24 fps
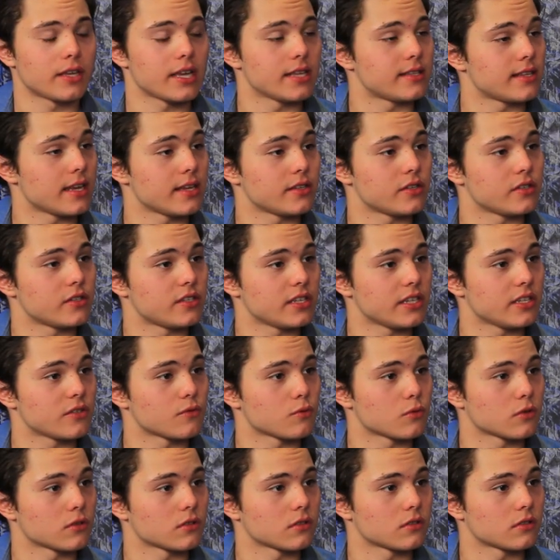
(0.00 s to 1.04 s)
kids
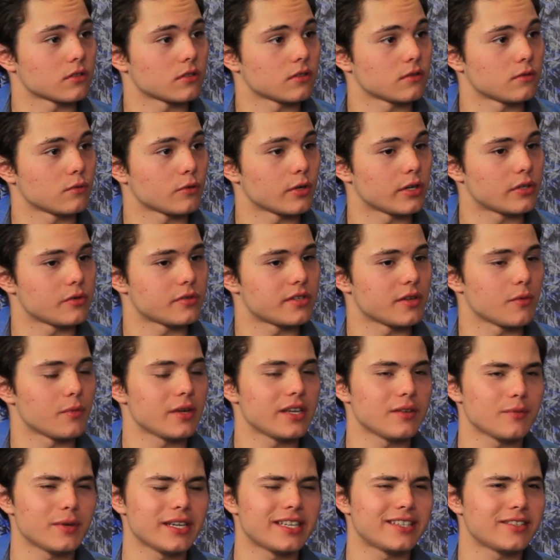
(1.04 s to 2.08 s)
agencies were interested.
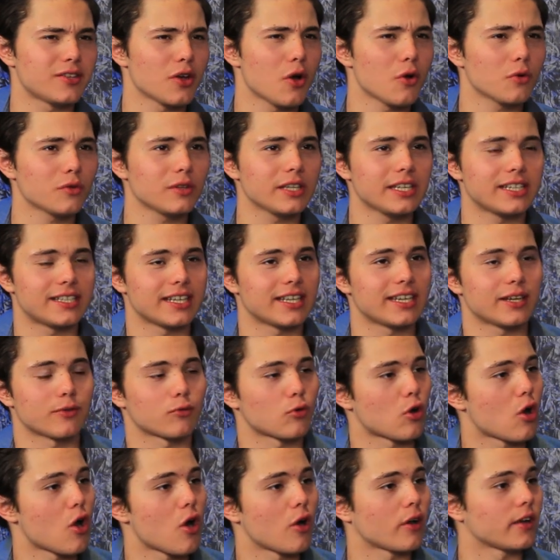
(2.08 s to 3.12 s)
We totally did it
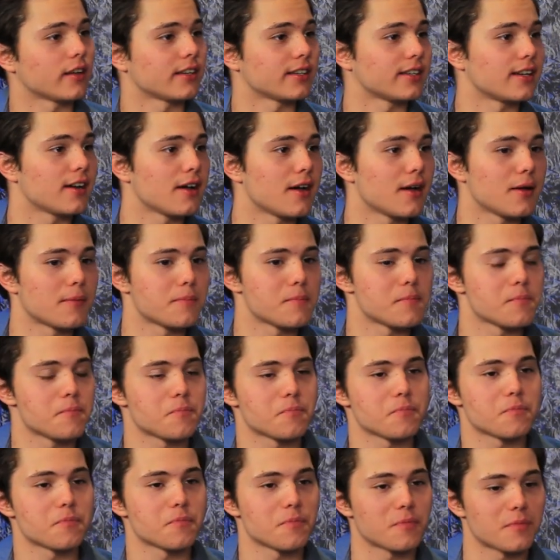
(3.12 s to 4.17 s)
wrong.
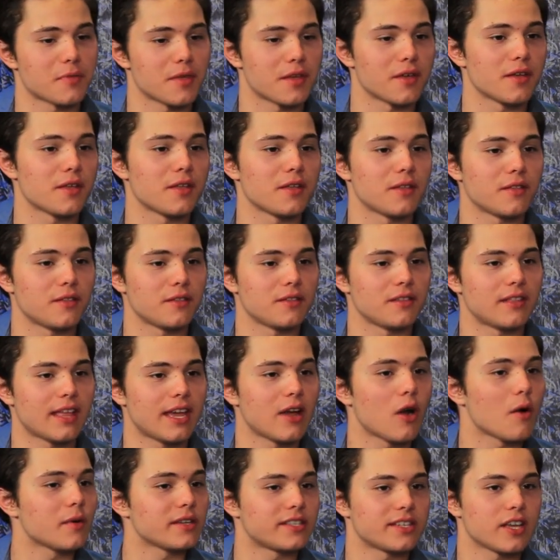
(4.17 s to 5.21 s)

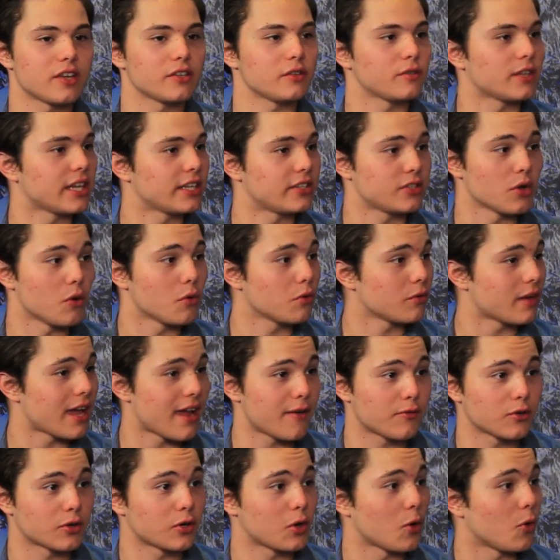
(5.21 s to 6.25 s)
They always tell you like don't
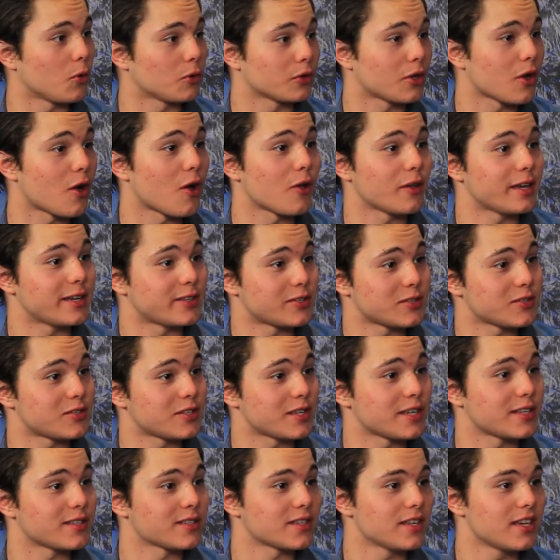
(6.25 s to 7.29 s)
ever cold call
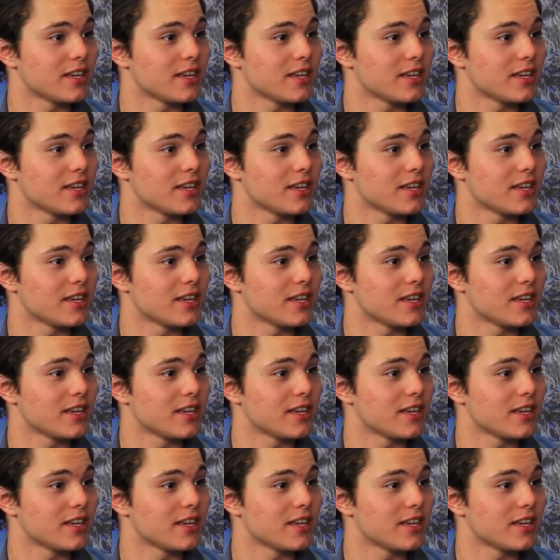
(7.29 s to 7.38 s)
agencies.